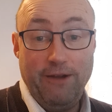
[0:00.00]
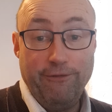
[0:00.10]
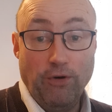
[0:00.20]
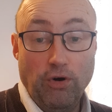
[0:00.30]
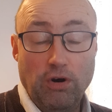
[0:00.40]

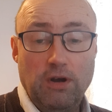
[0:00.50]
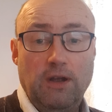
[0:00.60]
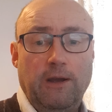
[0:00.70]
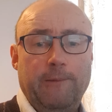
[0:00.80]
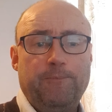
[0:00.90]
for,
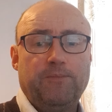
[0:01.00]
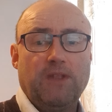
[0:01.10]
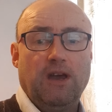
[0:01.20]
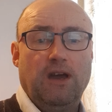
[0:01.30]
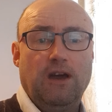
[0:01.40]

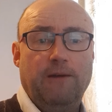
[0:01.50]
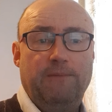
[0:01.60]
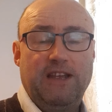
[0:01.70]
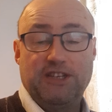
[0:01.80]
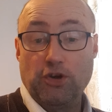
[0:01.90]

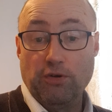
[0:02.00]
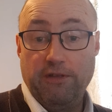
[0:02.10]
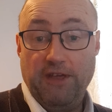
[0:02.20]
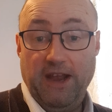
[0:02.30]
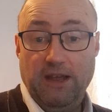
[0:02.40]
is a good
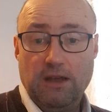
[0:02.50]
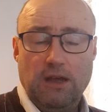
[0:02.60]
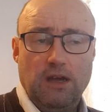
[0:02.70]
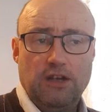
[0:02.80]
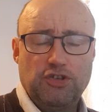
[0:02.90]
thing.
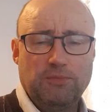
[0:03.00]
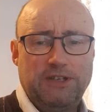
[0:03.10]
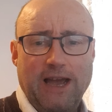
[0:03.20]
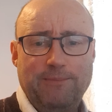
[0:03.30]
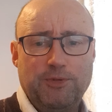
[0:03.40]

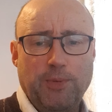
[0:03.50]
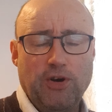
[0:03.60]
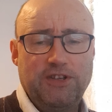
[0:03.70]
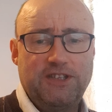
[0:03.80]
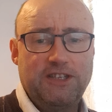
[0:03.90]
Sometimes
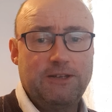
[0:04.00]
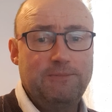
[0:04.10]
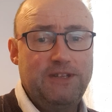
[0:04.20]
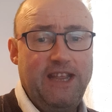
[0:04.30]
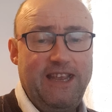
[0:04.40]
point
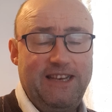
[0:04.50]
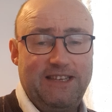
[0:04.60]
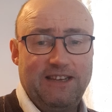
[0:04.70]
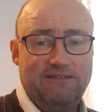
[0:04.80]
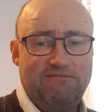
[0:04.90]
systems
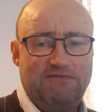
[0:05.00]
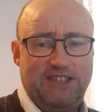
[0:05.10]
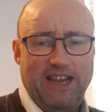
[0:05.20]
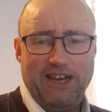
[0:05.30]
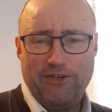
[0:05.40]
need
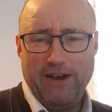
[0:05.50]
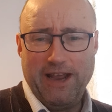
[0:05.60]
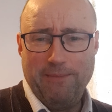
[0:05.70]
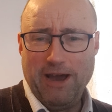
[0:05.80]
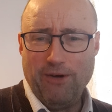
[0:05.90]
tinkering
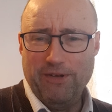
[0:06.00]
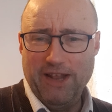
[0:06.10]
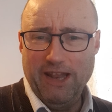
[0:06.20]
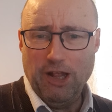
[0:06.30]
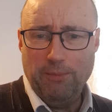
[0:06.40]
about with
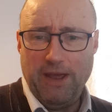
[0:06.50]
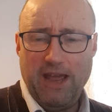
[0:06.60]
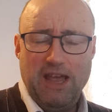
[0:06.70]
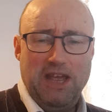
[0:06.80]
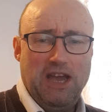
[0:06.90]
a little
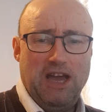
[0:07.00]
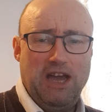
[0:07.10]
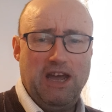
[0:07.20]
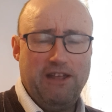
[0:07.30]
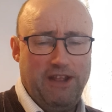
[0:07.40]
bit.
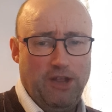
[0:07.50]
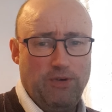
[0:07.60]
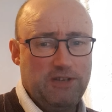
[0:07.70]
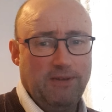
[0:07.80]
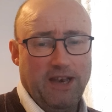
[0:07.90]
I think the
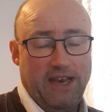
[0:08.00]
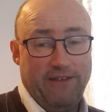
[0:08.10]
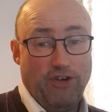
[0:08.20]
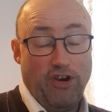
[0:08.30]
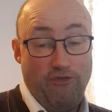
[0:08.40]
Westmoreland
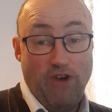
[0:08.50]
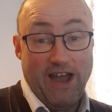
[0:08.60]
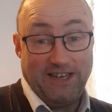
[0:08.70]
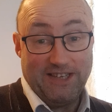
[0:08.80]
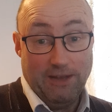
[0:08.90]
have got it
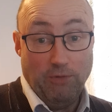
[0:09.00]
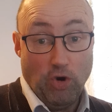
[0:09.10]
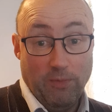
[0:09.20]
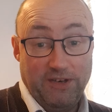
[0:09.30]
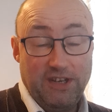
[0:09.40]
right at the
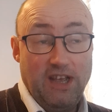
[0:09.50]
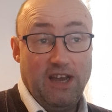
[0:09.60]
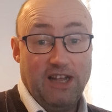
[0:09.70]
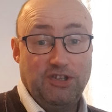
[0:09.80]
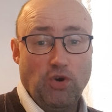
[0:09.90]
moment.
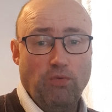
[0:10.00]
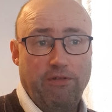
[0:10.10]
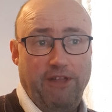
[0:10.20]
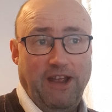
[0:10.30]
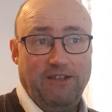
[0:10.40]
I don't
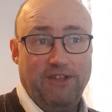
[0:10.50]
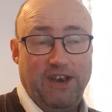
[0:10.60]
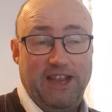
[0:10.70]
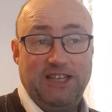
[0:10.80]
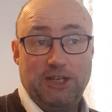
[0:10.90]
think there
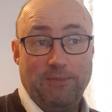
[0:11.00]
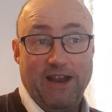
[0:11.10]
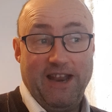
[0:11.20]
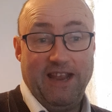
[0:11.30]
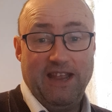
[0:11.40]
needs to
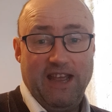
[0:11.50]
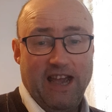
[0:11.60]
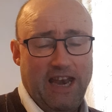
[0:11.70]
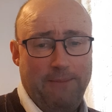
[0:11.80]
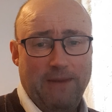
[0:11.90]
be
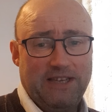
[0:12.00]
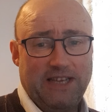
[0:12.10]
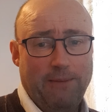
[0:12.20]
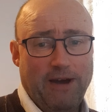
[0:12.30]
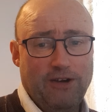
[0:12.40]
any
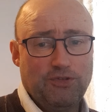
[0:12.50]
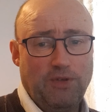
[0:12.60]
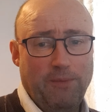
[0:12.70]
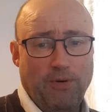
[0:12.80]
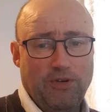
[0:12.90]
messing about
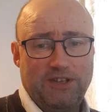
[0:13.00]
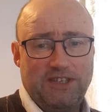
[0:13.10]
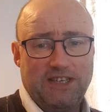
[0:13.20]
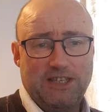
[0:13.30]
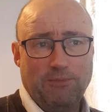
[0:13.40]
with a point
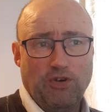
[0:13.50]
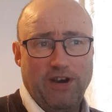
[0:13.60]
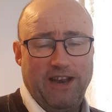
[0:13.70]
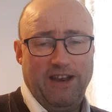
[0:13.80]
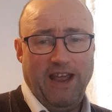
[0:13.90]
system or
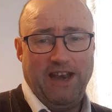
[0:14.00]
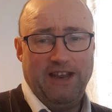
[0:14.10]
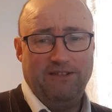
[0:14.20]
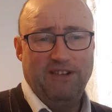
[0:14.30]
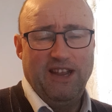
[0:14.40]

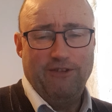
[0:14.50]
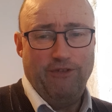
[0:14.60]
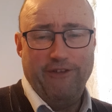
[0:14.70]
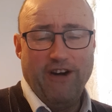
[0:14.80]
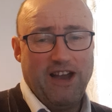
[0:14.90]
any
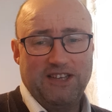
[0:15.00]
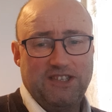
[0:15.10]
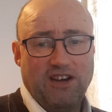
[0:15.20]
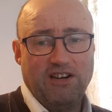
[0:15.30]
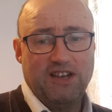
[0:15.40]
revised
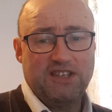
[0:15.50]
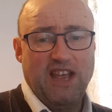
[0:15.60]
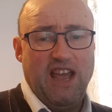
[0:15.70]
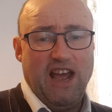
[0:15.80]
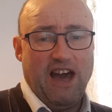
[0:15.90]
targets.
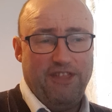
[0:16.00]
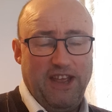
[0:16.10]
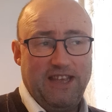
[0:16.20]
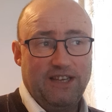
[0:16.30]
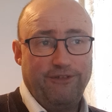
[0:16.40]
I
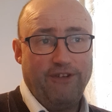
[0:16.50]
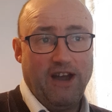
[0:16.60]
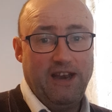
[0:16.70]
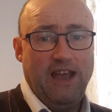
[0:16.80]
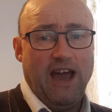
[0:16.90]
think it's
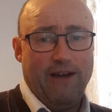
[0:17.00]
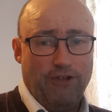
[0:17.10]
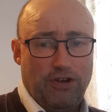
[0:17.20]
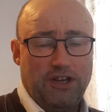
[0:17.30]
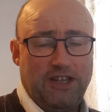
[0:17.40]
fine. Have a
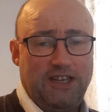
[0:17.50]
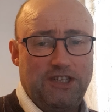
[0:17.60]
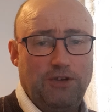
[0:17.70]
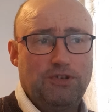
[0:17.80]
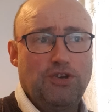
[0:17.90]
look at these
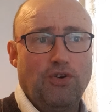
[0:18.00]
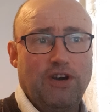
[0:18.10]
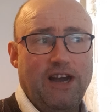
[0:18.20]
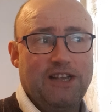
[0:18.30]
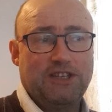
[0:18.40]
two
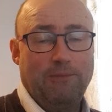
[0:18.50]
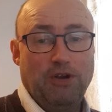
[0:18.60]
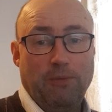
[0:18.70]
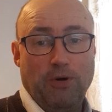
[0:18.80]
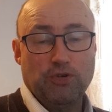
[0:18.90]
scorecards that I'm
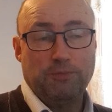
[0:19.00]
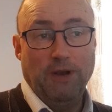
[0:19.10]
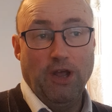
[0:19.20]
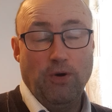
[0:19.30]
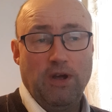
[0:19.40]
going to post
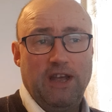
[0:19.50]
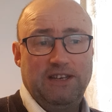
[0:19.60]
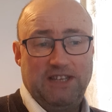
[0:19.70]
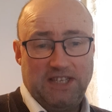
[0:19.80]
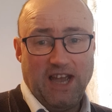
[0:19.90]
below.
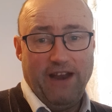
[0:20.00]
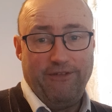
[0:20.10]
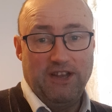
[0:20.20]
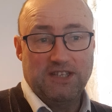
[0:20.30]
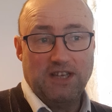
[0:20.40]
Decide
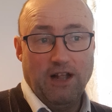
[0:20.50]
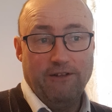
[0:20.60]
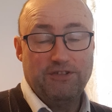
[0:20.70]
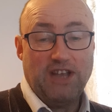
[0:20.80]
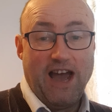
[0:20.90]
for
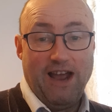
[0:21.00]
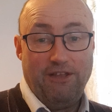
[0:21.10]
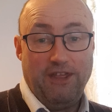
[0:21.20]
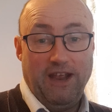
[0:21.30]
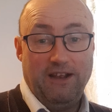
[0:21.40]
yourselves. I
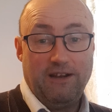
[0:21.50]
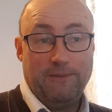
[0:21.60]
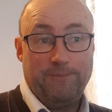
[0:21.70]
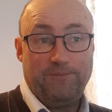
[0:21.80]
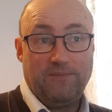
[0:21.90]
think
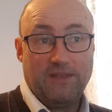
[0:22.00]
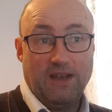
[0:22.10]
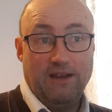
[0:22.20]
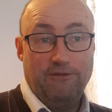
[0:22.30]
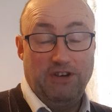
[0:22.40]

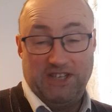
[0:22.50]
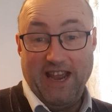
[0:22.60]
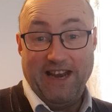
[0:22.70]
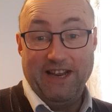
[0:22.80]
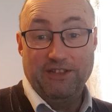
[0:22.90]

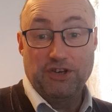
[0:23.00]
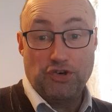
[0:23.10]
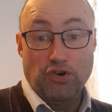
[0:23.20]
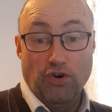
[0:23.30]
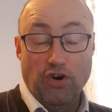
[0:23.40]
retaining the
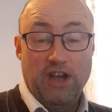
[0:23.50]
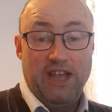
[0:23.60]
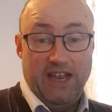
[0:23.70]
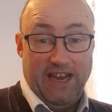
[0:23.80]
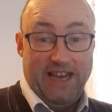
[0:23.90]
draw
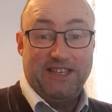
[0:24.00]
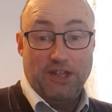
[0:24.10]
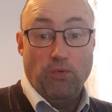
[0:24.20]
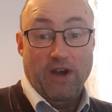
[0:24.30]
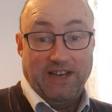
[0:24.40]
is
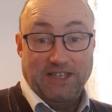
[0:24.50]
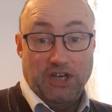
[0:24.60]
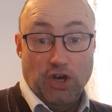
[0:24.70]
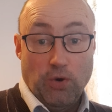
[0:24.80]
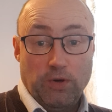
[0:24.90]
the way to
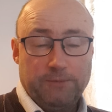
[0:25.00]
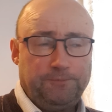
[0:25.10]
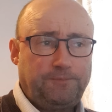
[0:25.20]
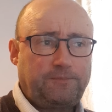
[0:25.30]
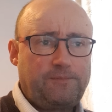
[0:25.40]
go.
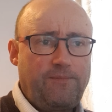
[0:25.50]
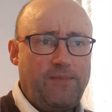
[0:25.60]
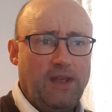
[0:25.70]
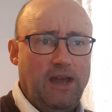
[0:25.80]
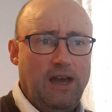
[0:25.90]

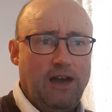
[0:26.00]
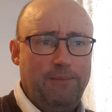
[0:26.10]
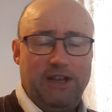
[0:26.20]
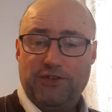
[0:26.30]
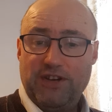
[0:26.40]
It'll
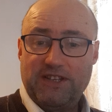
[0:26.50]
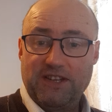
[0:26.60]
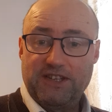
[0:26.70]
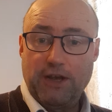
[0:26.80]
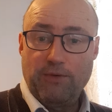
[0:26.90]
be interesting
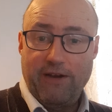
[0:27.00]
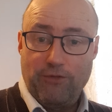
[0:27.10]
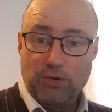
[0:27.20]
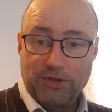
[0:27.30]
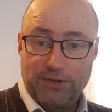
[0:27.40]
to see what
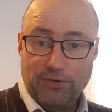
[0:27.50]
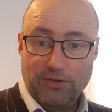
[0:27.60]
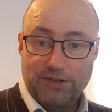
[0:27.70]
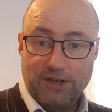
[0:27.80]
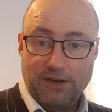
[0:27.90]
everyone's
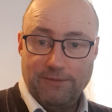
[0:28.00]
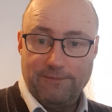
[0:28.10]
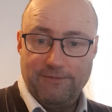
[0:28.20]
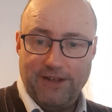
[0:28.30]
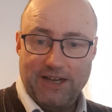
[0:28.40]
thoughts are.
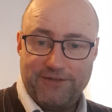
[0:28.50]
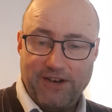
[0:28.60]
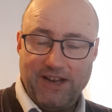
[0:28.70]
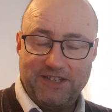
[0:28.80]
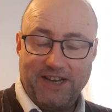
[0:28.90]
Thanks for
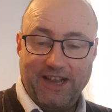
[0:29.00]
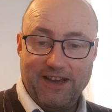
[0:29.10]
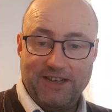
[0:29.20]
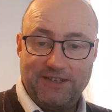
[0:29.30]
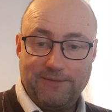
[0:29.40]
listening,
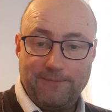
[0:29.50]
guys.